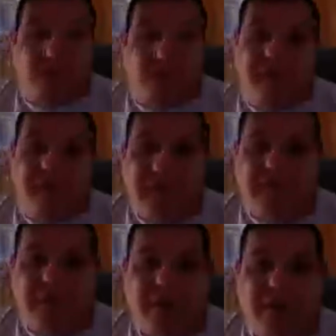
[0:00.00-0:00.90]
to work
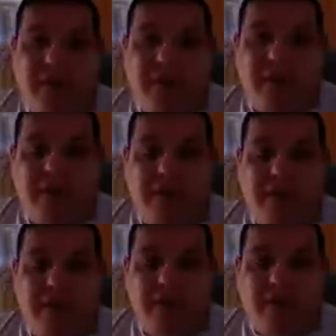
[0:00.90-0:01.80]
together
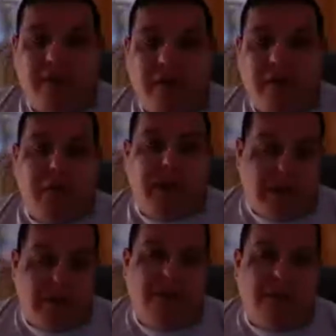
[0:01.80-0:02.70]
to
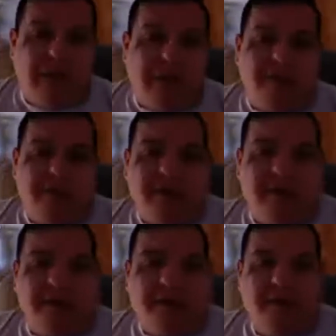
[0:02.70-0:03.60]
really use that
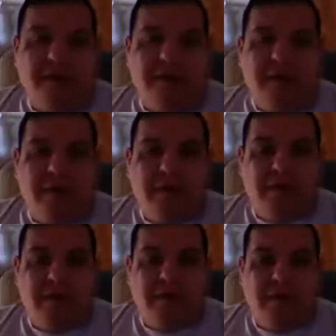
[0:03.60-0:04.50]
freedom,
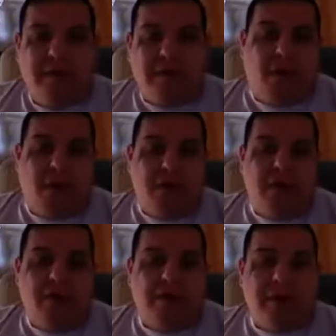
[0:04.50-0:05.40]
that
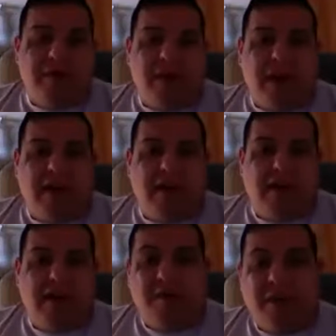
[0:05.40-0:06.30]
hopefully we'll be united
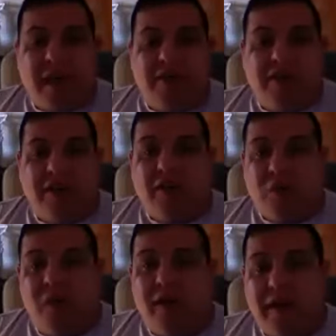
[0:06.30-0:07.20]
in compassion as
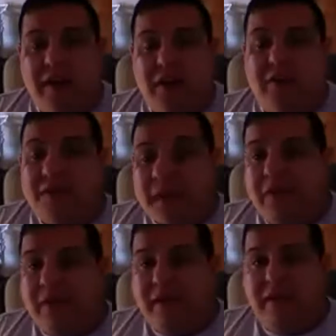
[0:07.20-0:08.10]
one nation
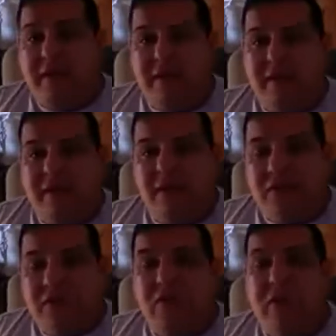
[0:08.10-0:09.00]
founded
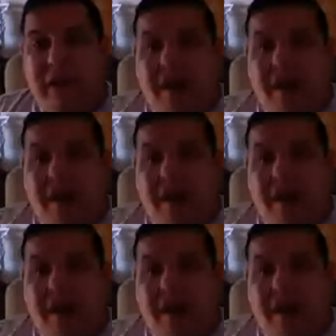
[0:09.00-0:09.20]
truly